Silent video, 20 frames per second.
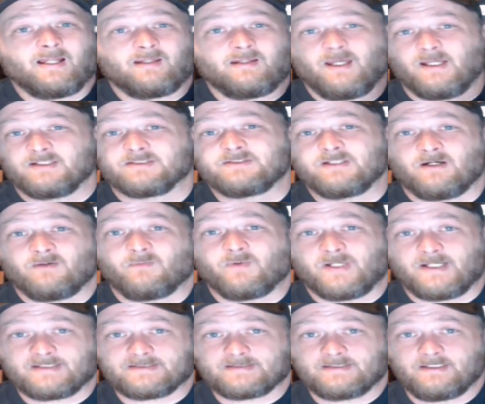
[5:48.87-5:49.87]
That is not what
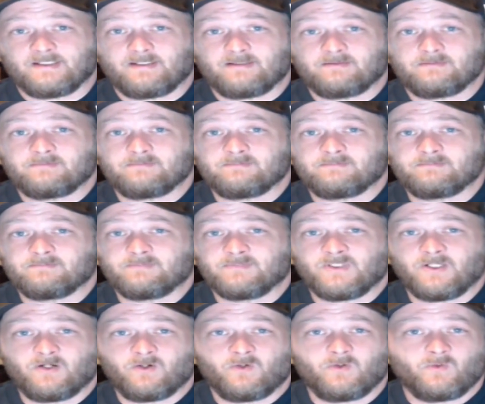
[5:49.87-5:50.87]
I said.
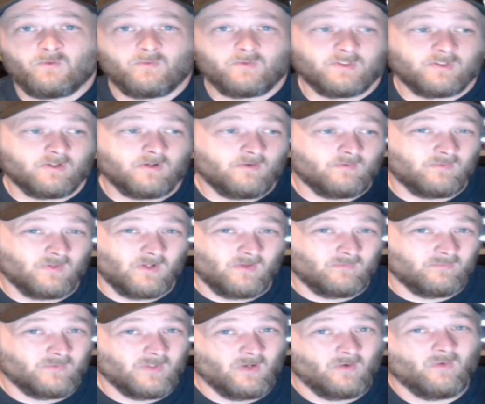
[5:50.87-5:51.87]
No, no, no,
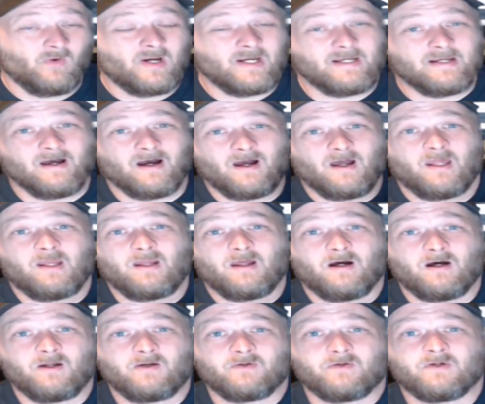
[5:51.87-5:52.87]
no, no. Not
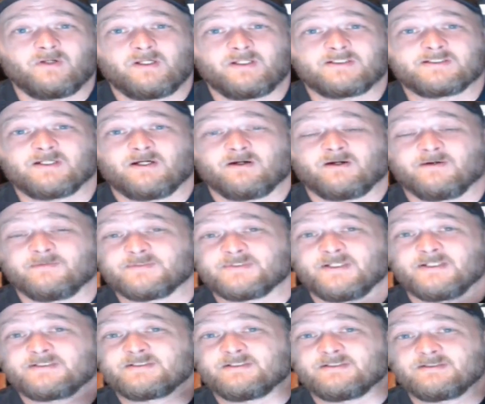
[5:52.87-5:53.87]
under any
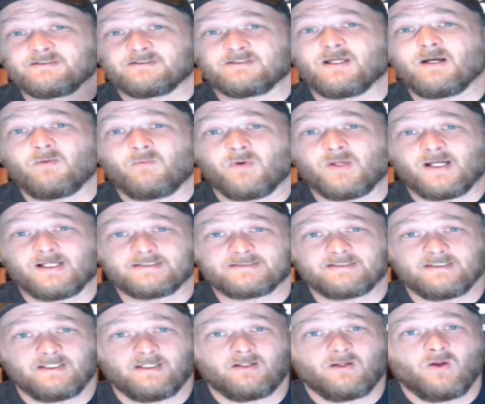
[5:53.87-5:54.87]
circumstances is that what I
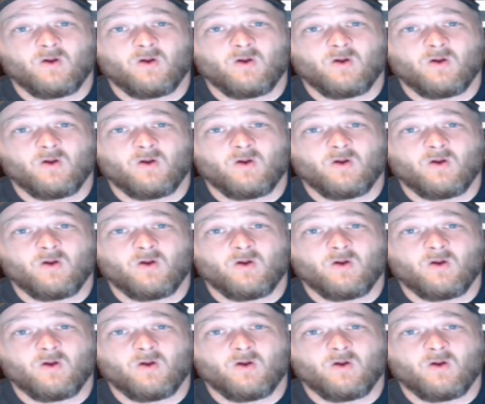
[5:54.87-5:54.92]
said.